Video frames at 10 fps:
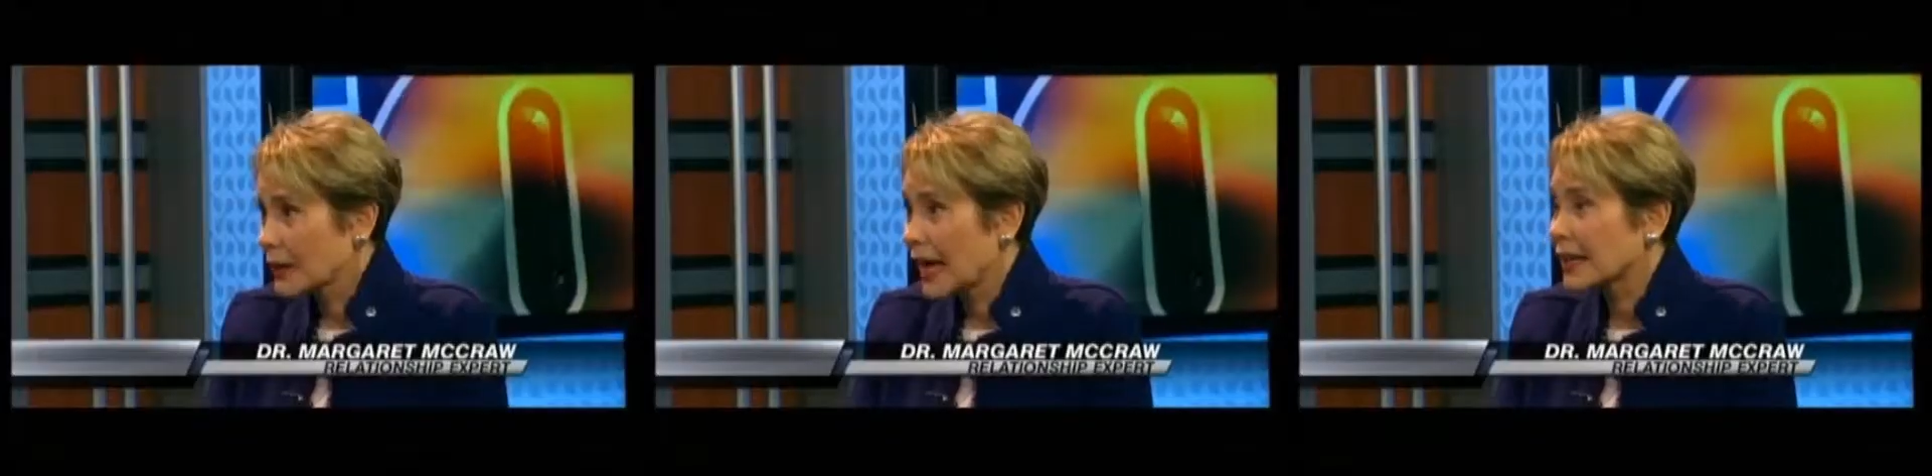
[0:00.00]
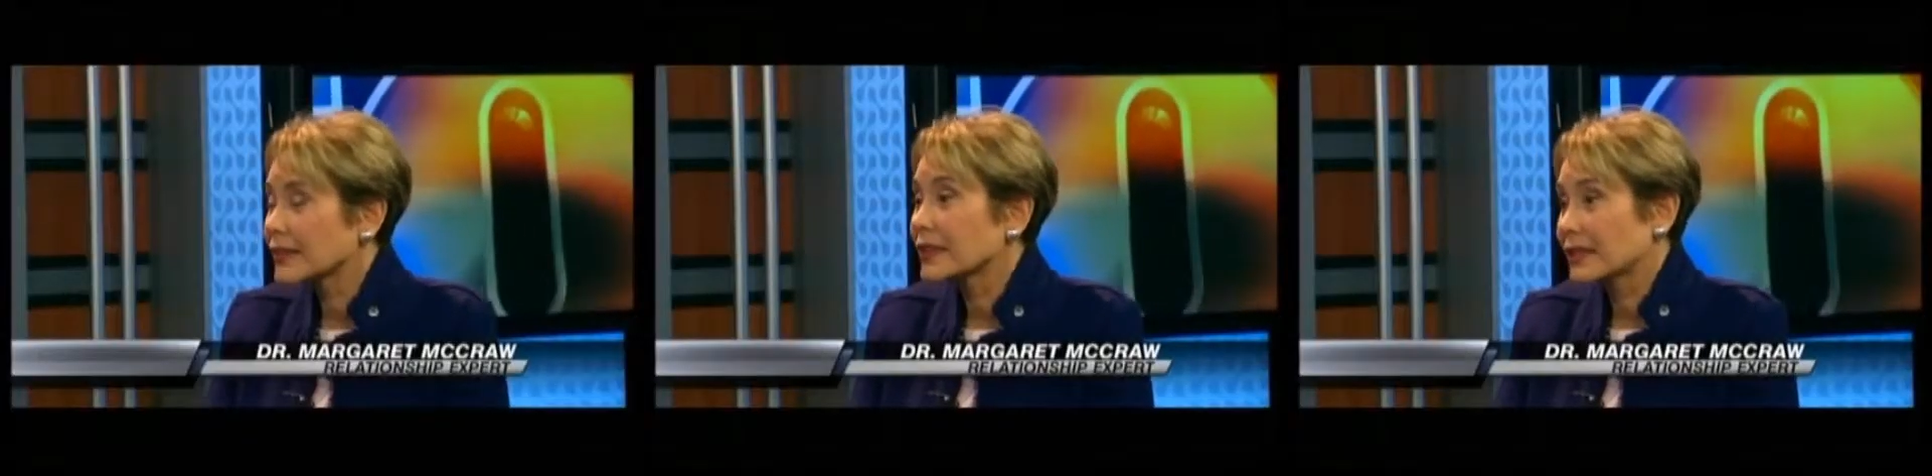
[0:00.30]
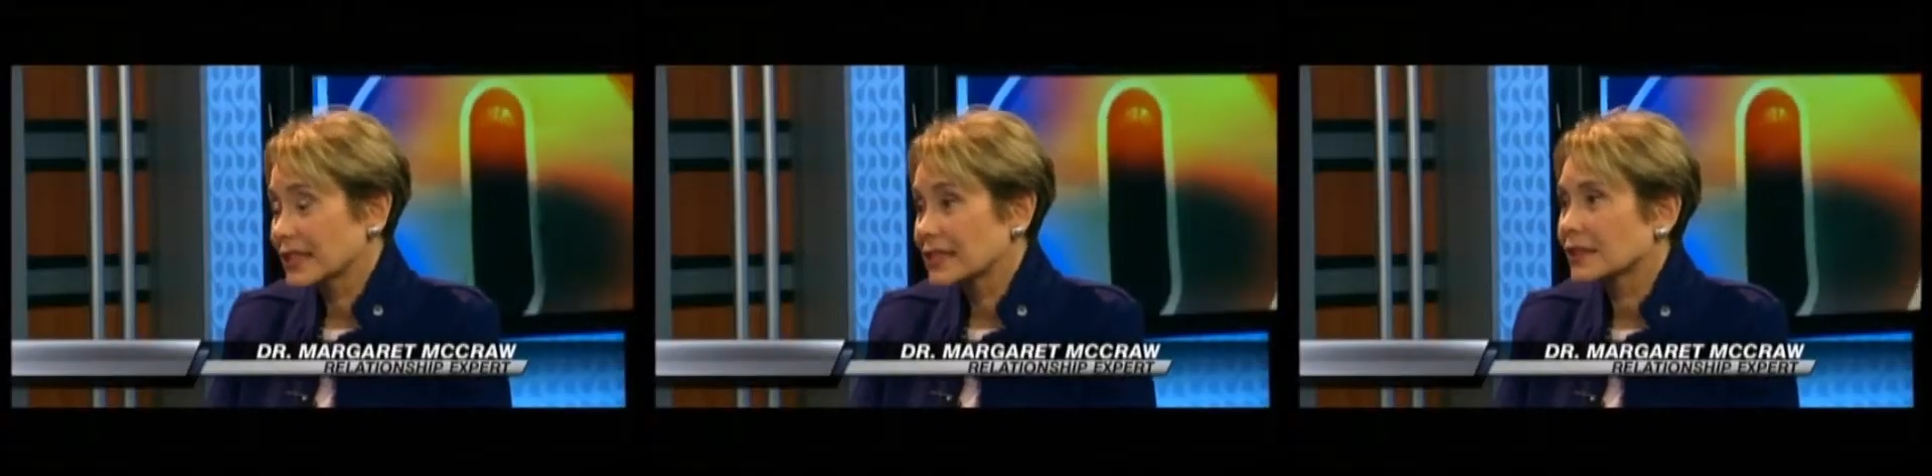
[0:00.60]
about it, then
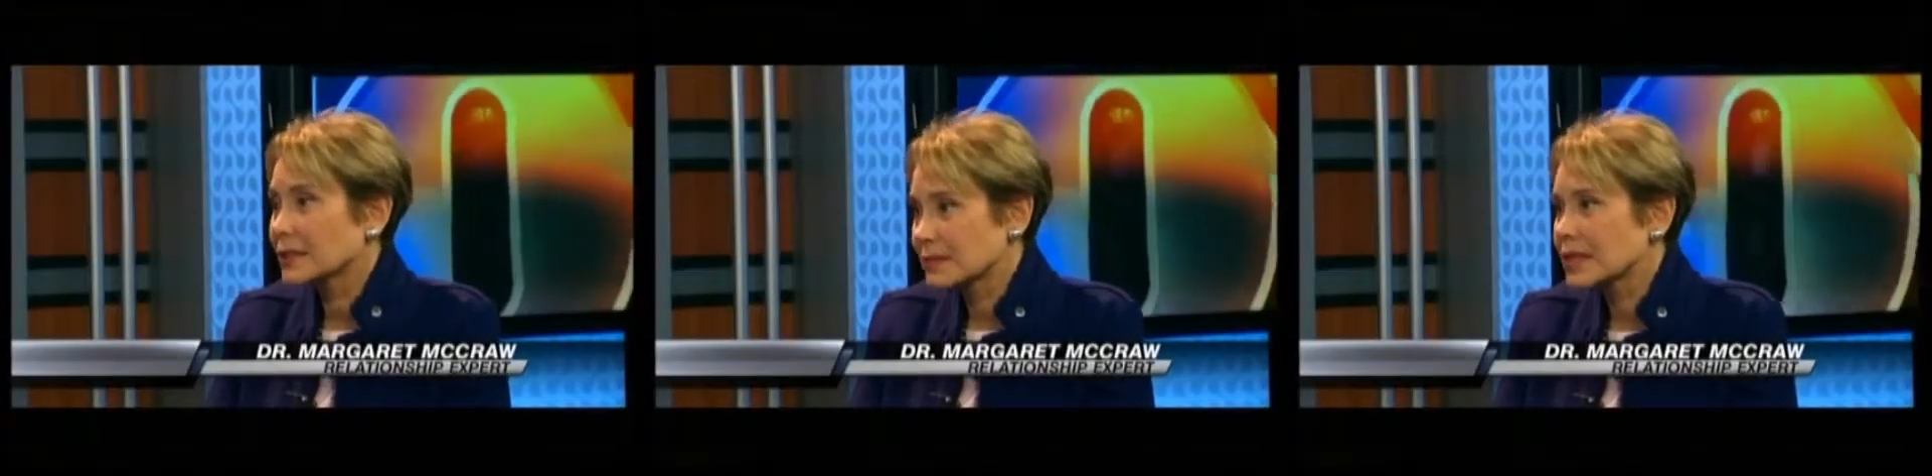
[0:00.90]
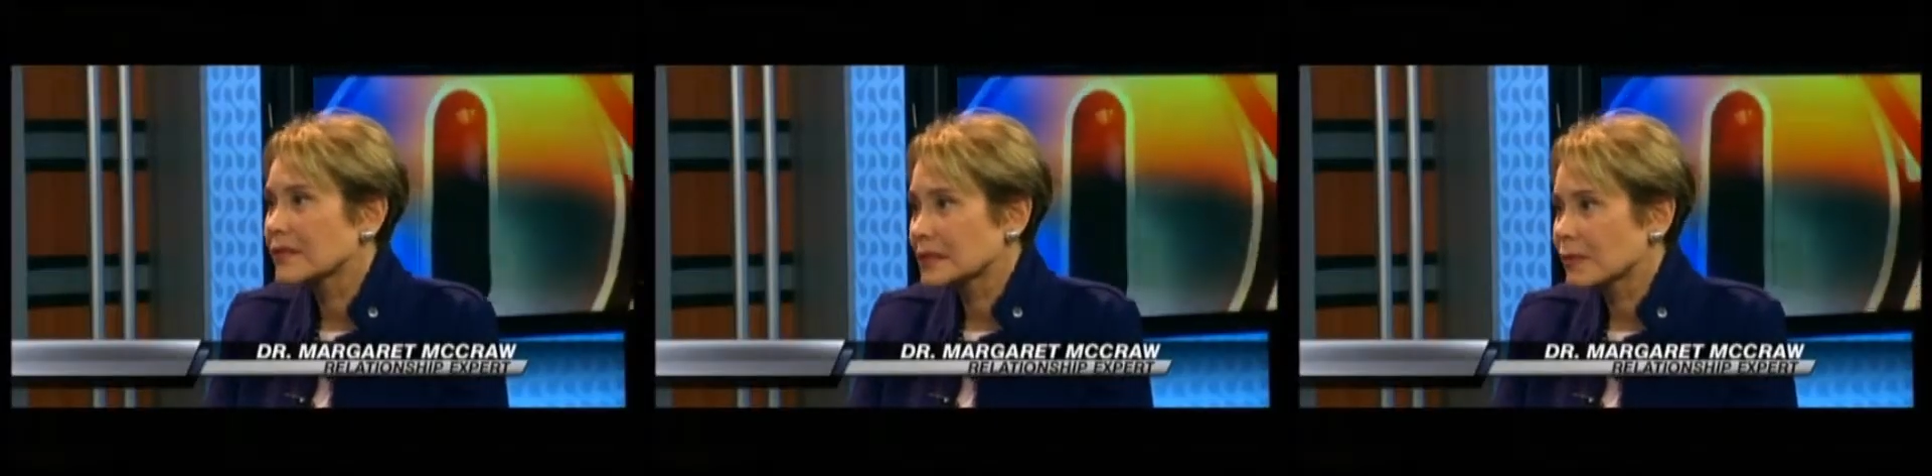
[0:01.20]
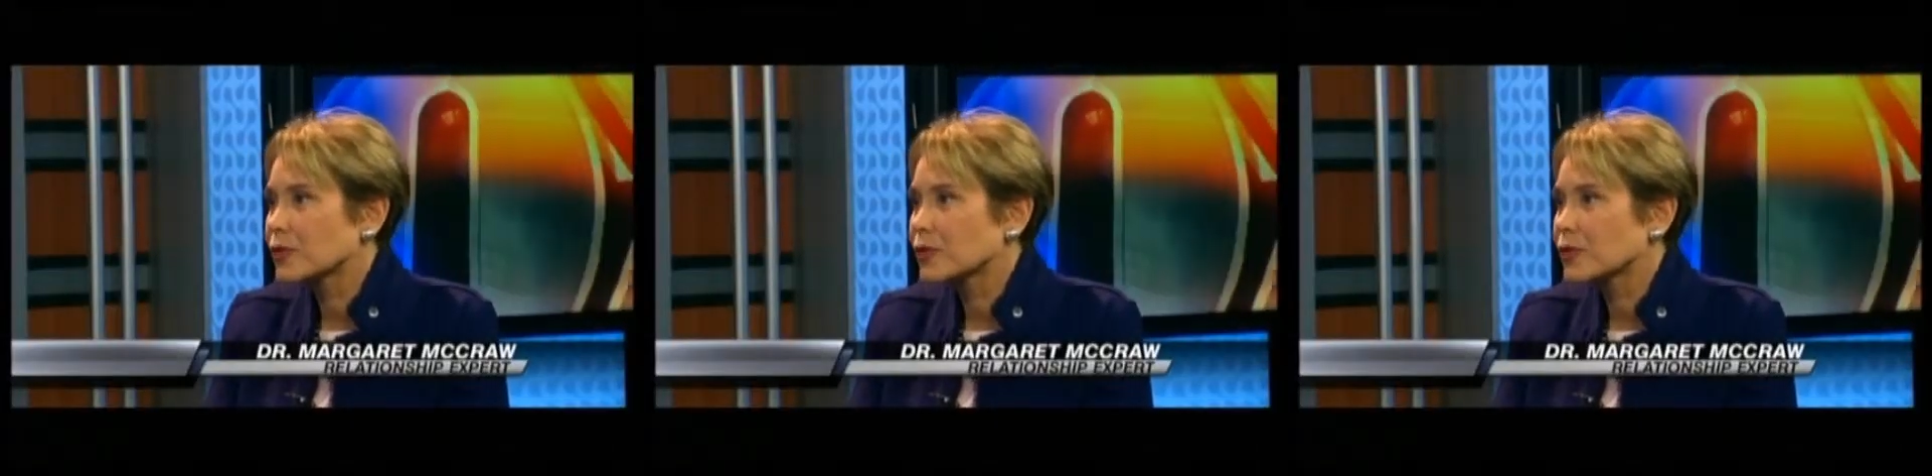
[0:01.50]
they set themselves up